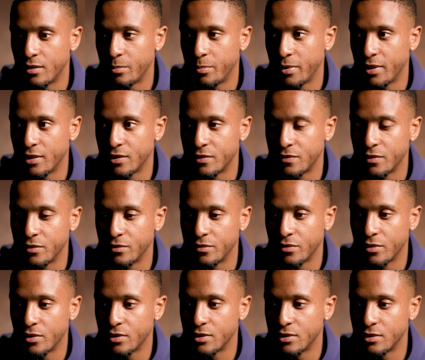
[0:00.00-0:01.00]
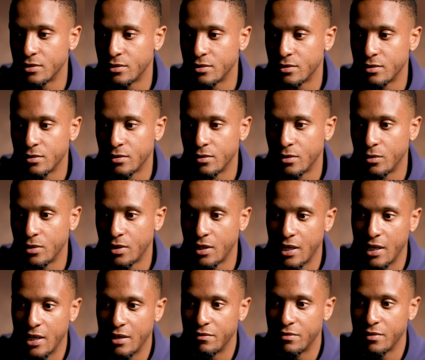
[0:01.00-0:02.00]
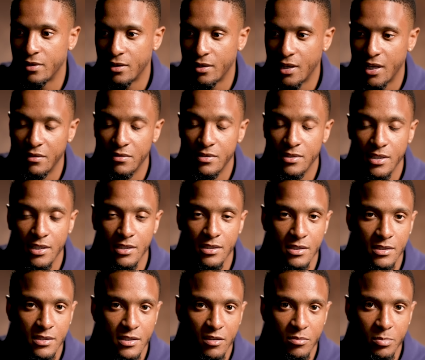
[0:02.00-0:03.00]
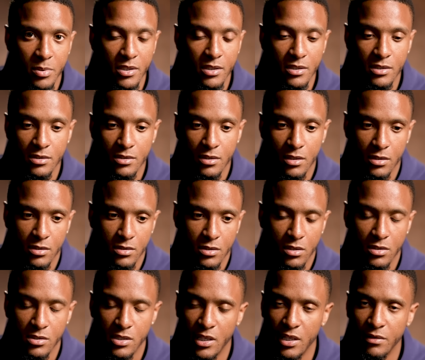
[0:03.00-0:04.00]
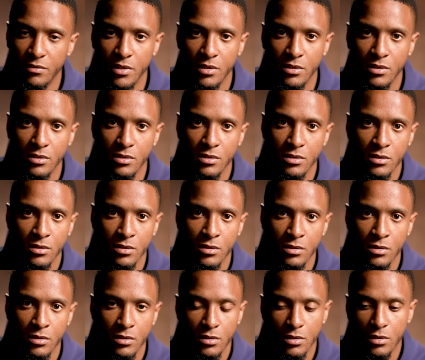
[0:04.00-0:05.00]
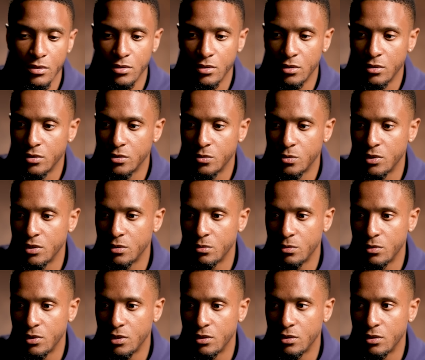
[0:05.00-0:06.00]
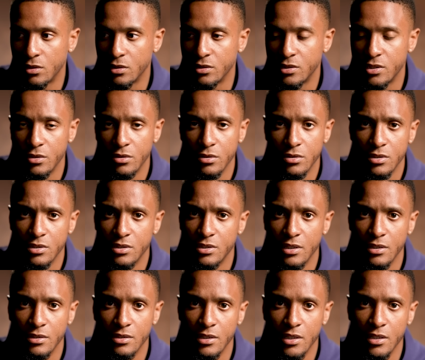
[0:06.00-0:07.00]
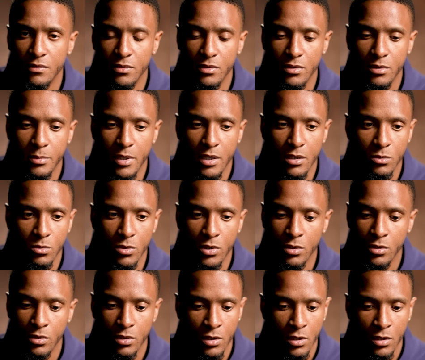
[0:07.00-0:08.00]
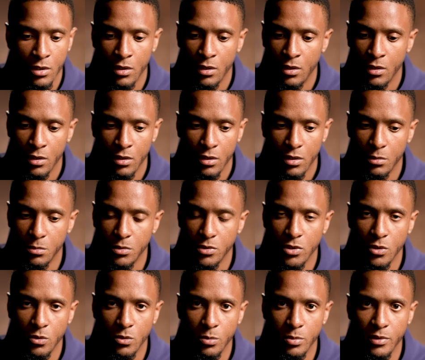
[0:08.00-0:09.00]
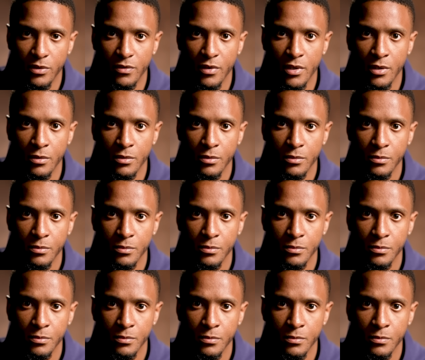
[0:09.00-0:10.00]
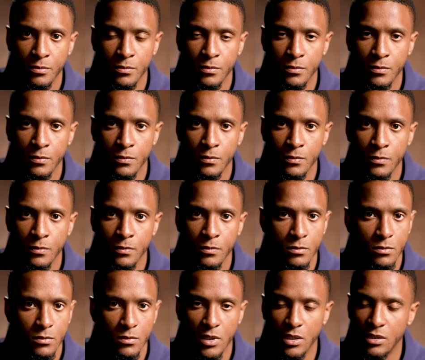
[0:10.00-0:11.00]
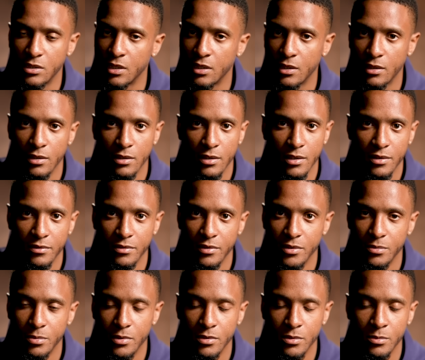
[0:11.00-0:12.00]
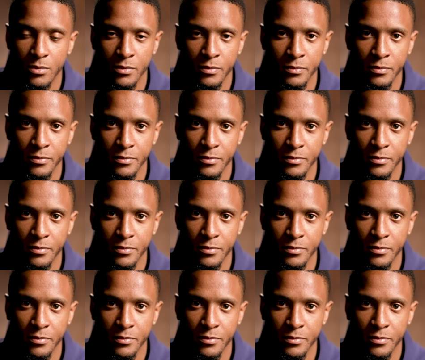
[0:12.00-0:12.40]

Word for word: the biggest thing for us is that I've, I've seen since I've been here is, is our togetherness. As long as we, we continue to stick together no matter what, I'm sure we'll be fine. Anything's possible. Exactly, anything's possible.